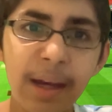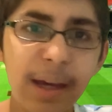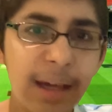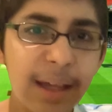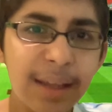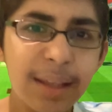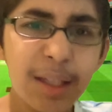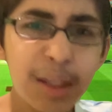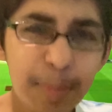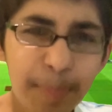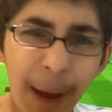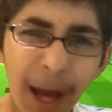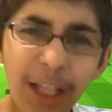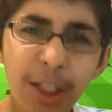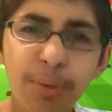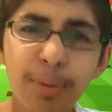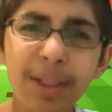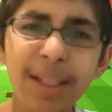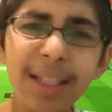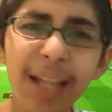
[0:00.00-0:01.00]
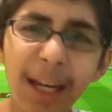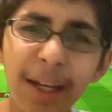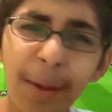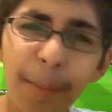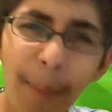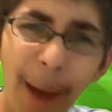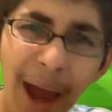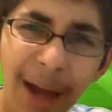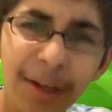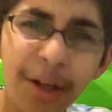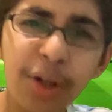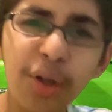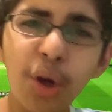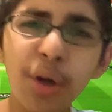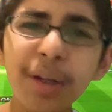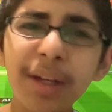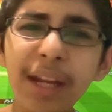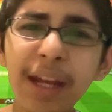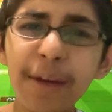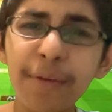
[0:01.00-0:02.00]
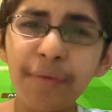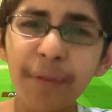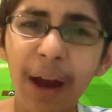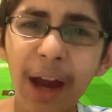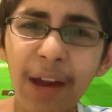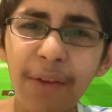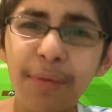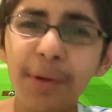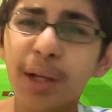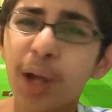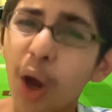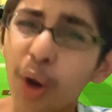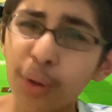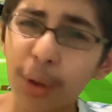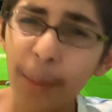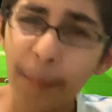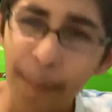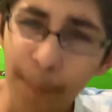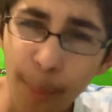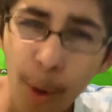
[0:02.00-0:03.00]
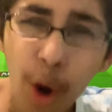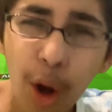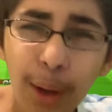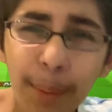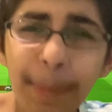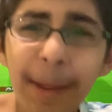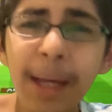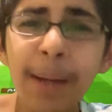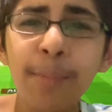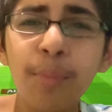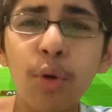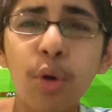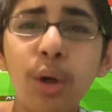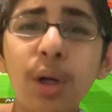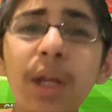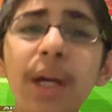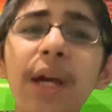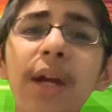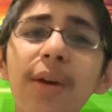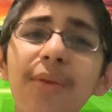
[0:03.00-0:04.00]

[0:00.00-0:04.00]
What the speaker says: This match was then abandoned on day 5 without a ball being bowled,